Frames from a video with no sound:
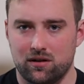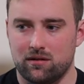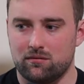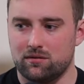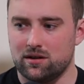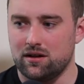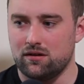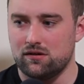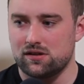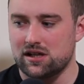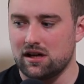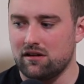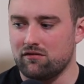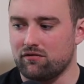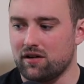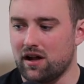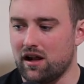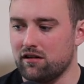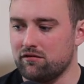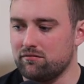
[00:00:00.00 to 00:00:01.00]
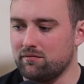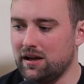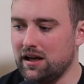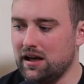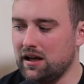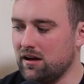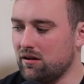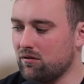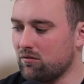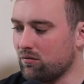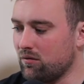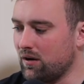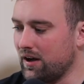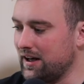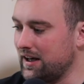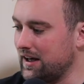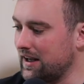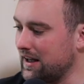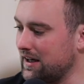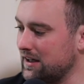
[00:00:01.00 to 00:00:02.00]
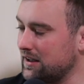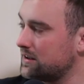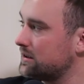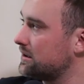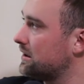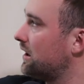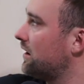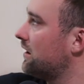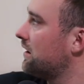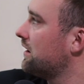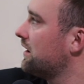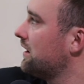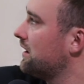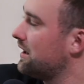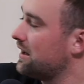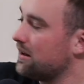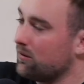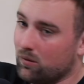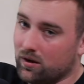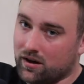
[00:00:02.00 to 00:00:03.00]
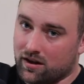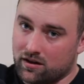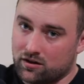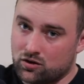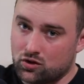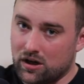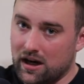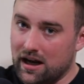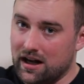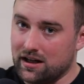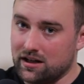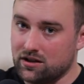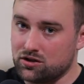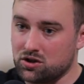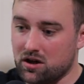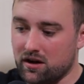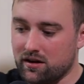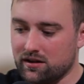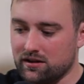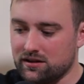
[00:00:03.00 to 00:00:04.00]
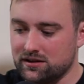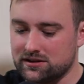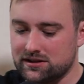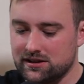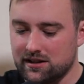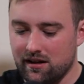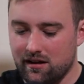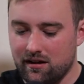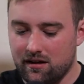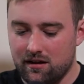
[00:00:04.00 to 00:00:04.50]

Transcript: It will usually involve me writing it into one of the training journals,